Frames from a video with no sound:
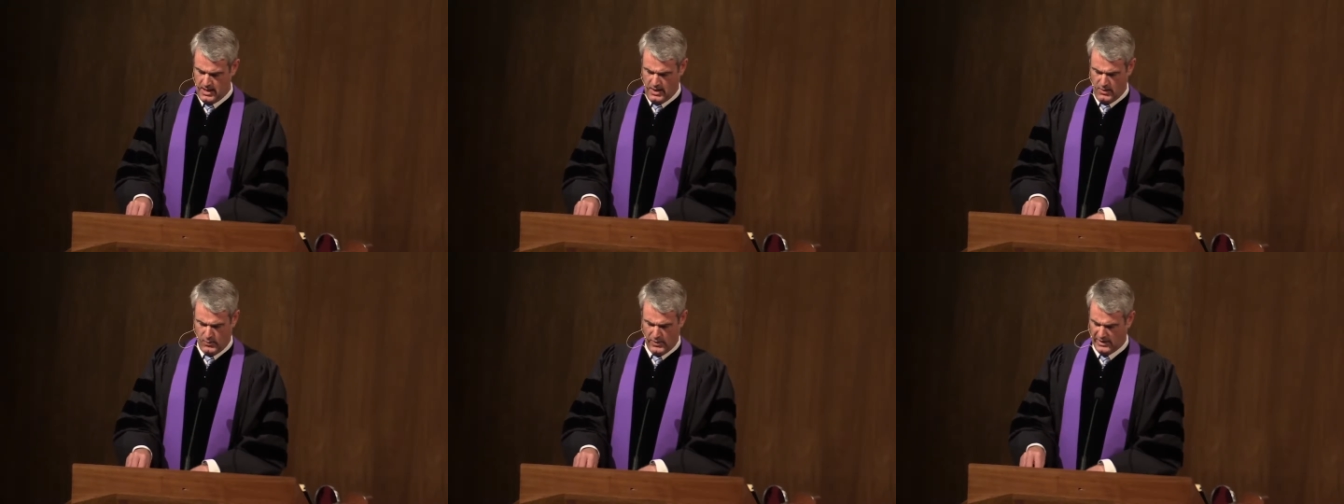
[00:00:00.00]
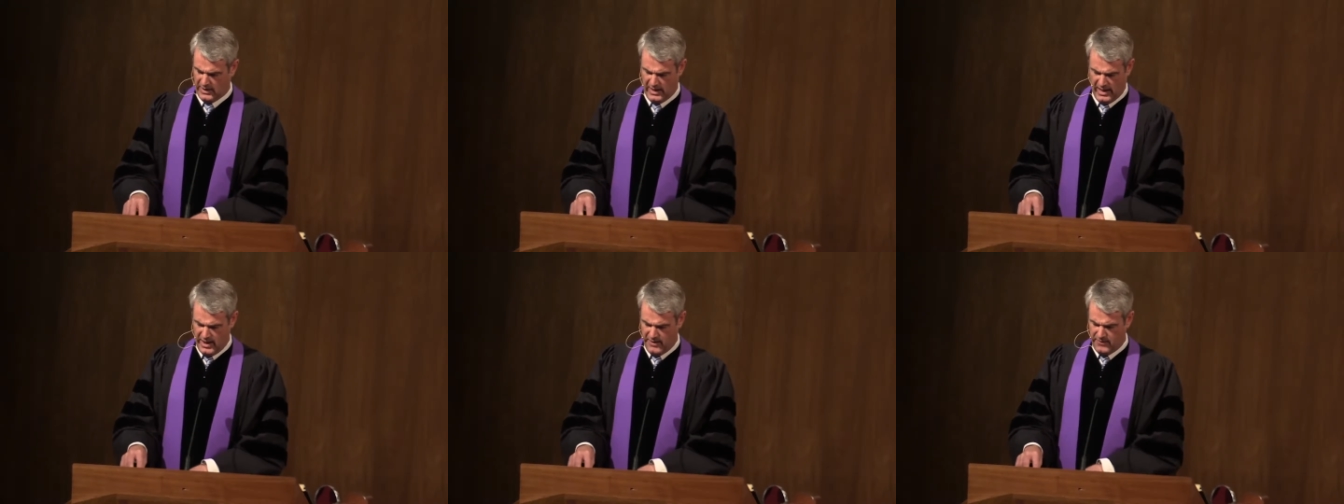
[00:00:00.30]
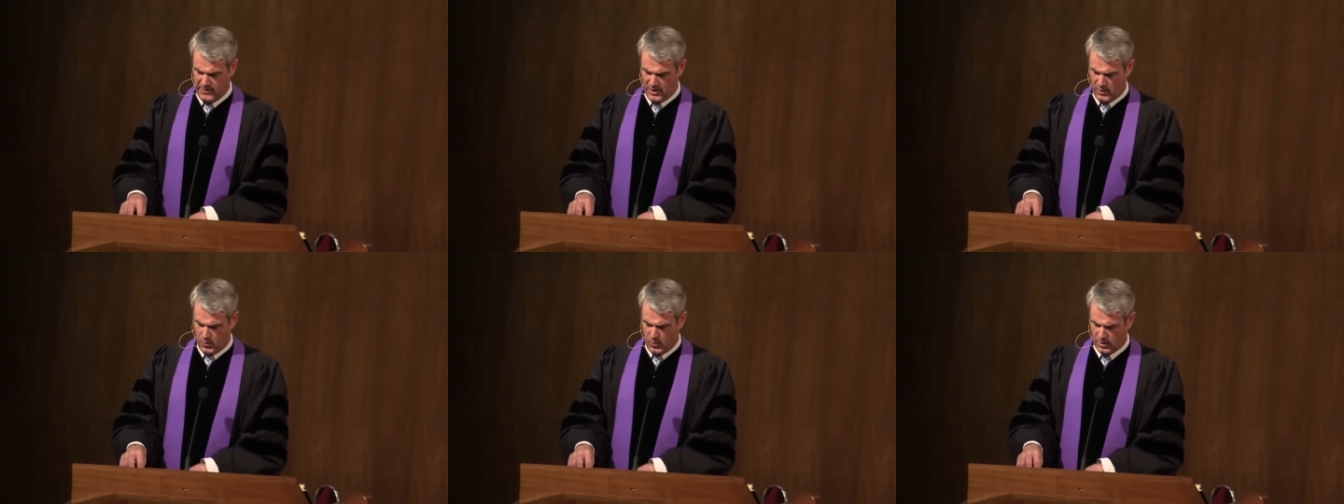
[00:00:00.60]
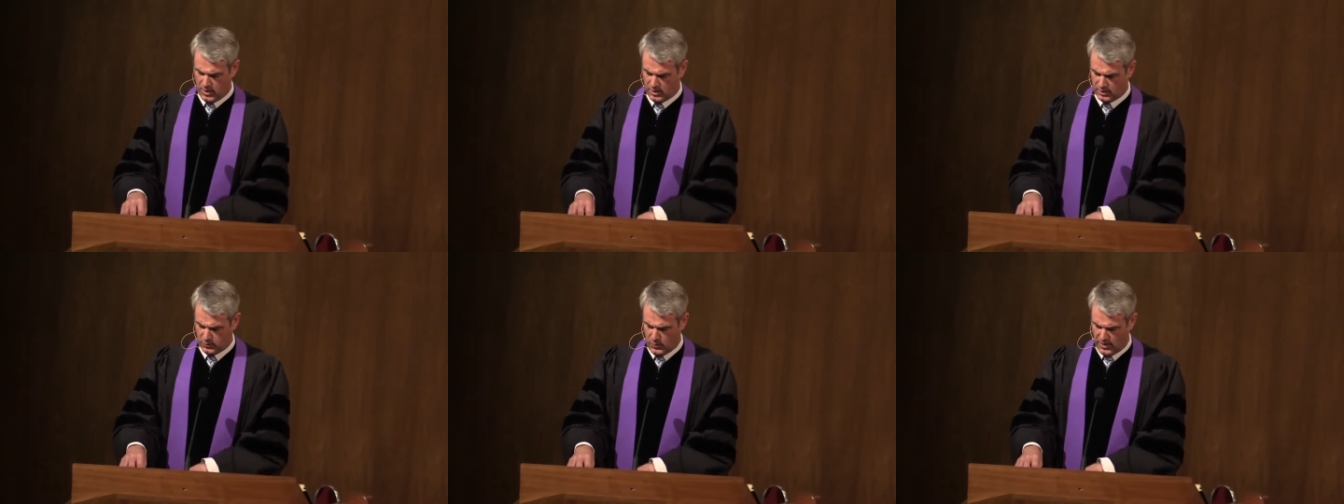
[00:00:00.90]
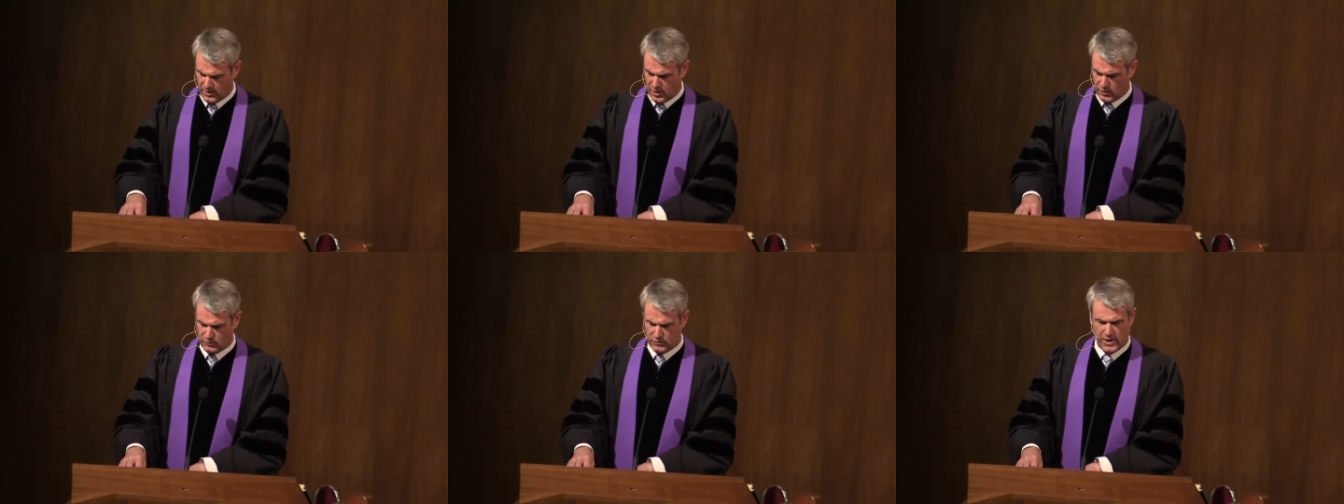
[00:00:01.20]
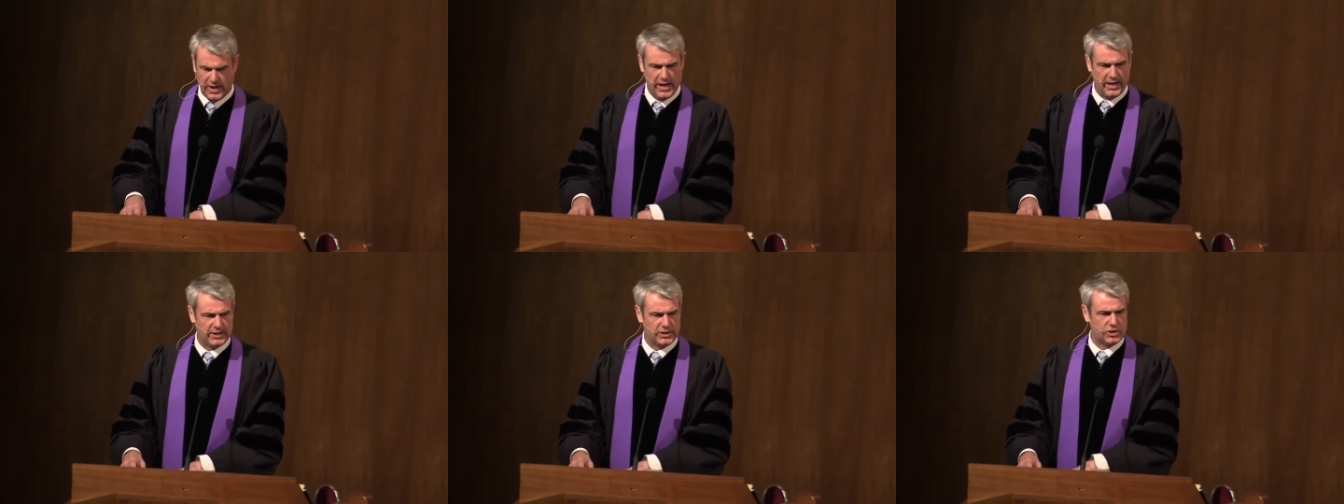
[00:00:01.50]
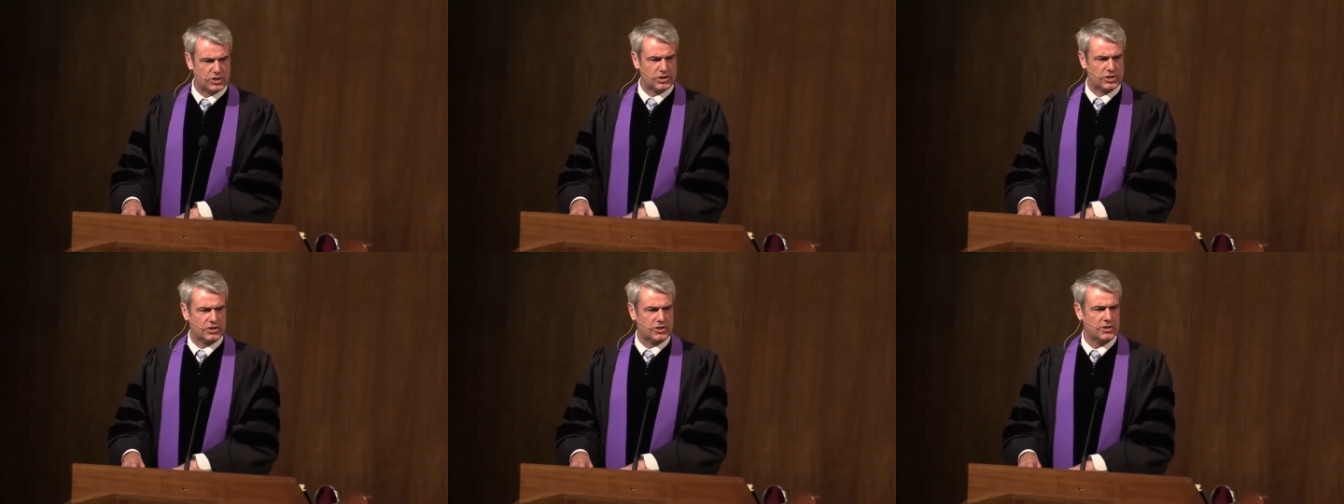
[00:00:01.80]
We live in a world where the
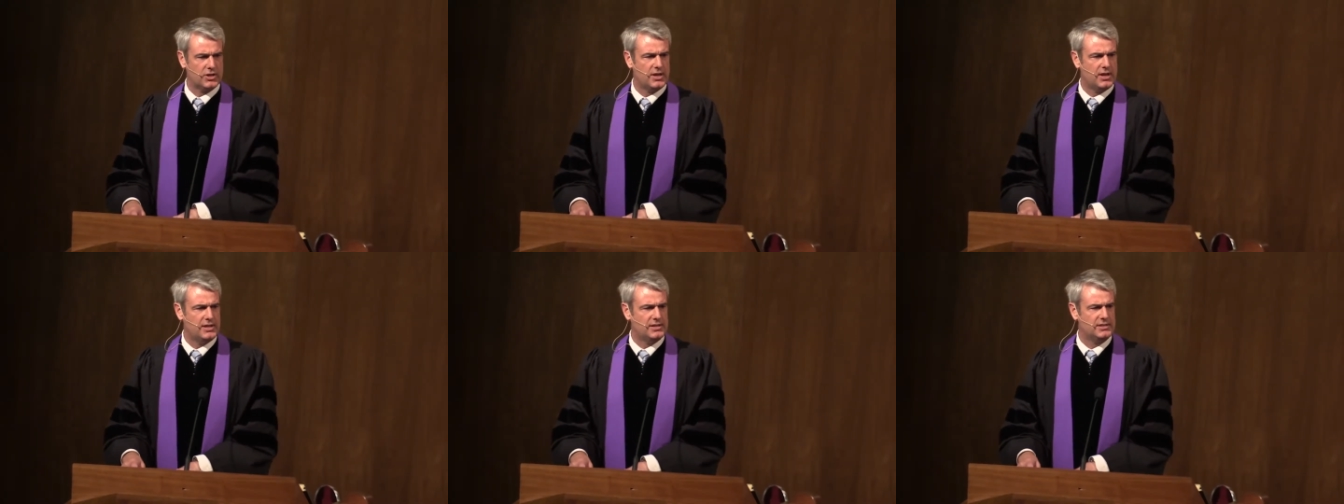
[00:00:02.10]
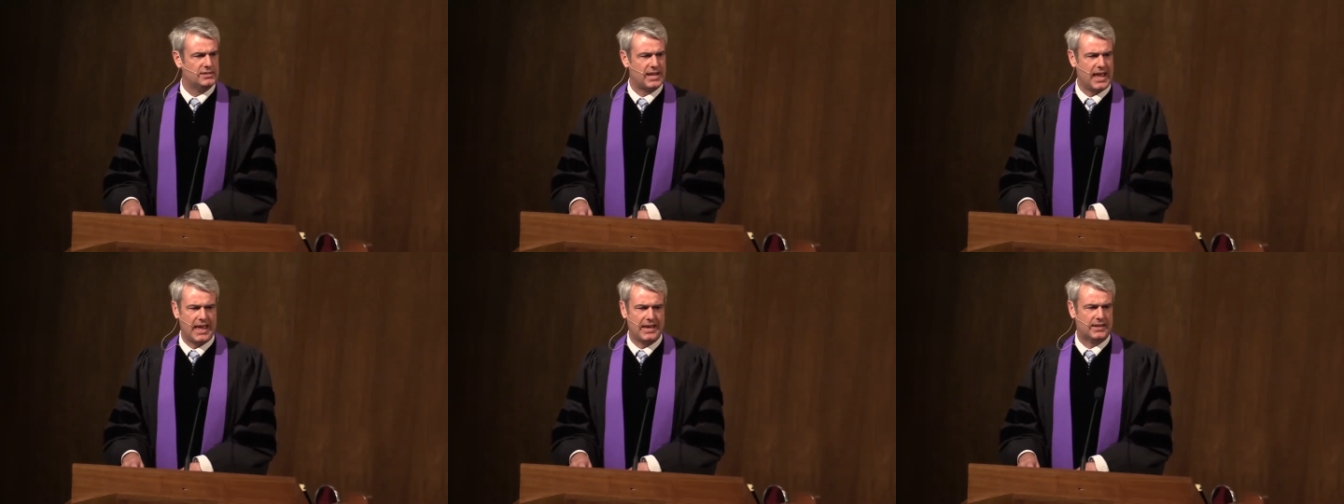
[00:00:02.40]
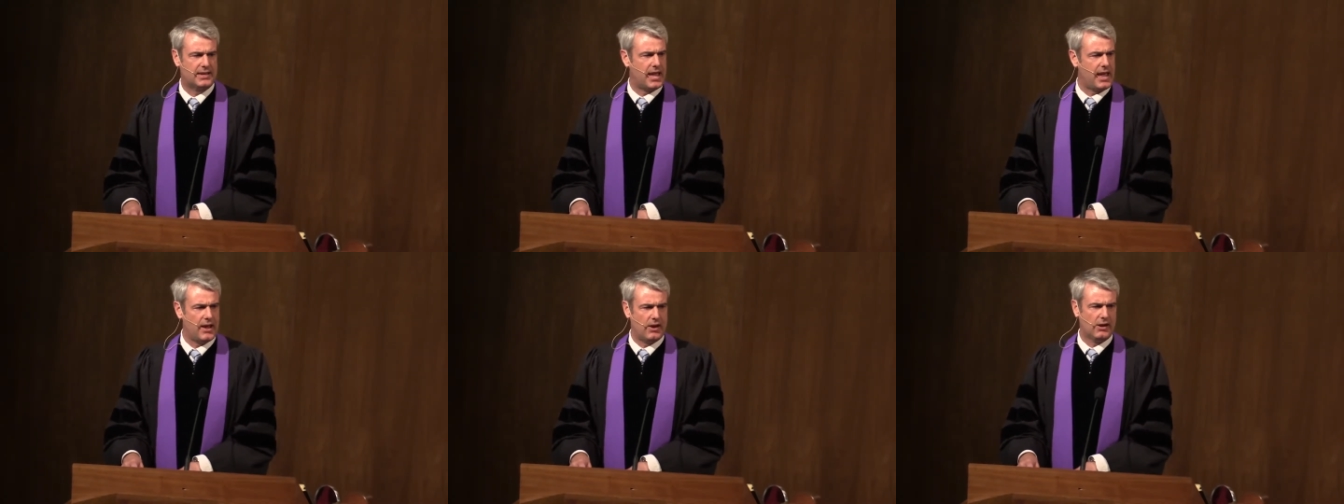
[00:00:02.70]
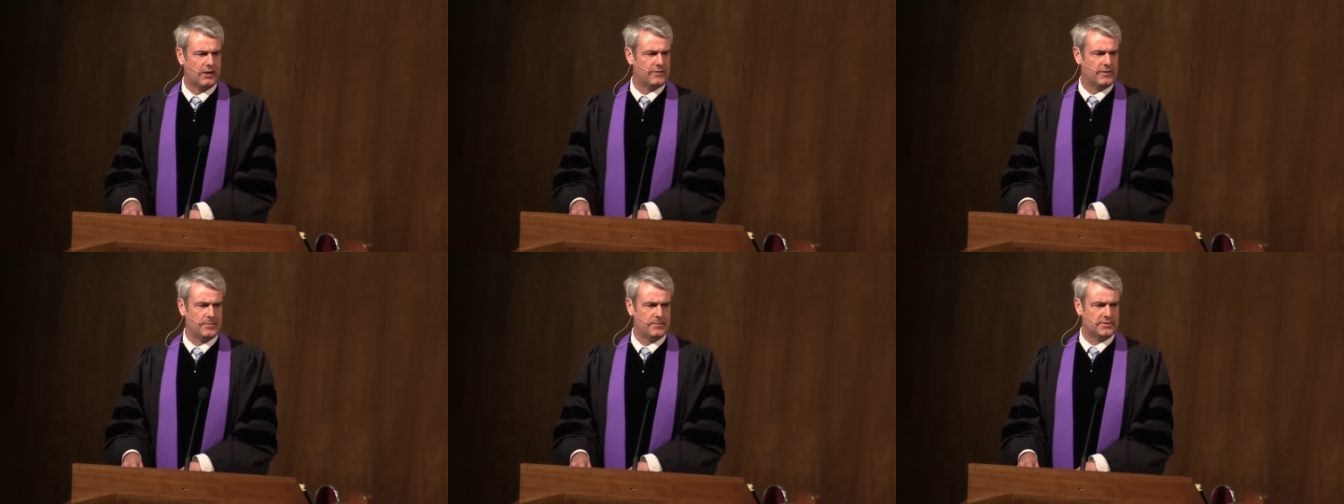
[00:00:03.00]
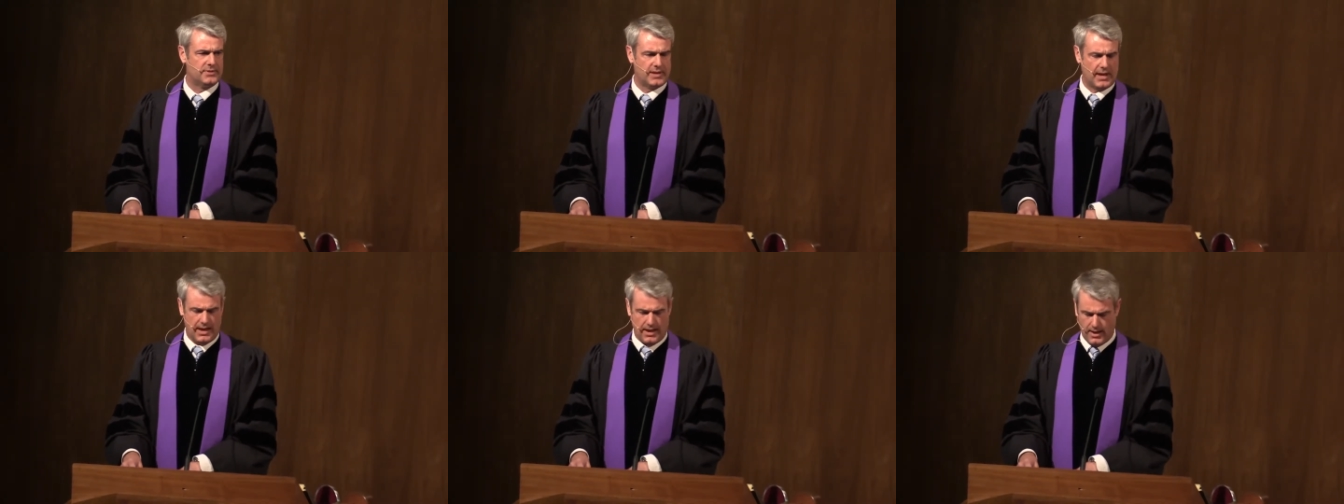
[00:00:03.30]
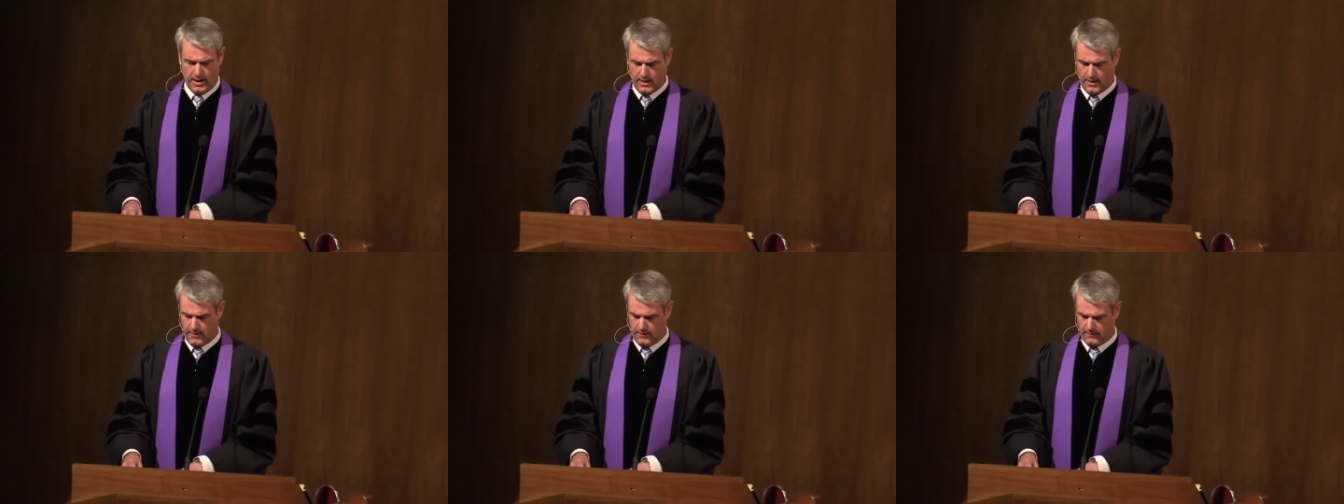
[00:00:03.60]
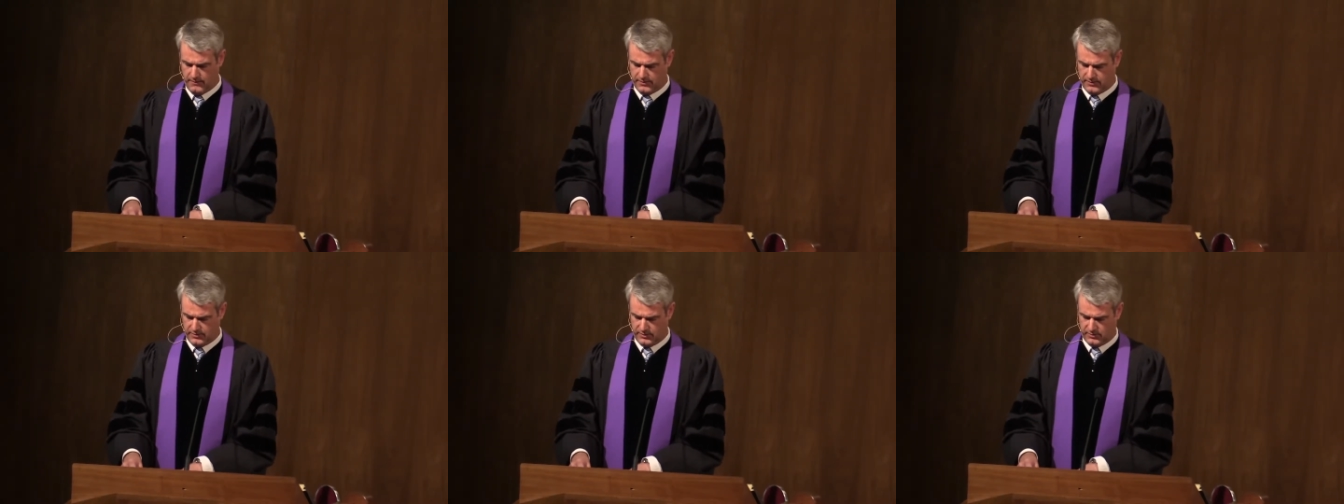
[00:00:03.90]
rich take care of
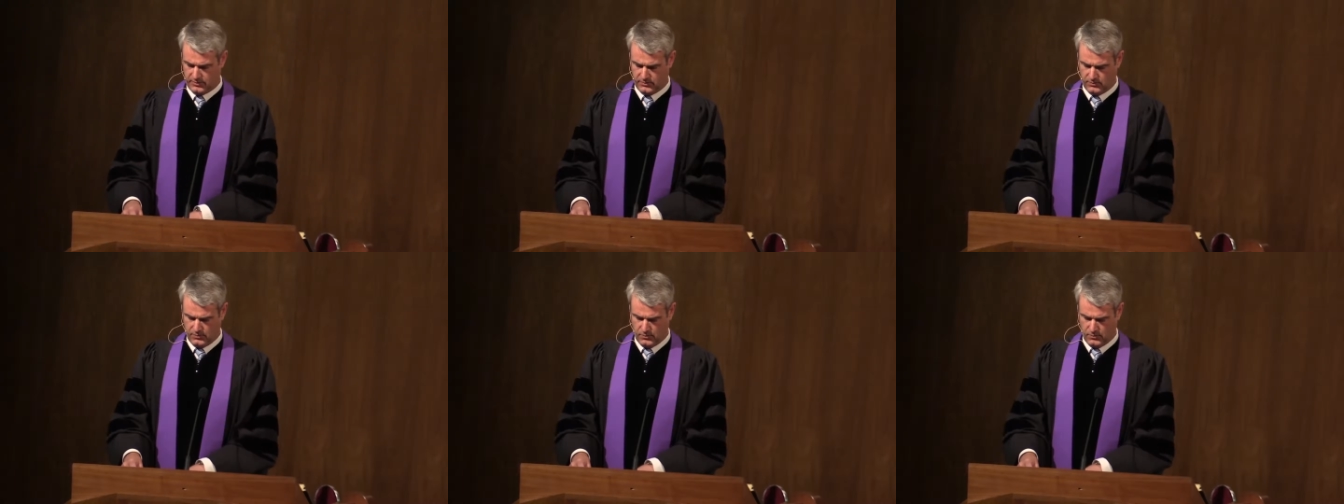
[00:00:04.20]
themselves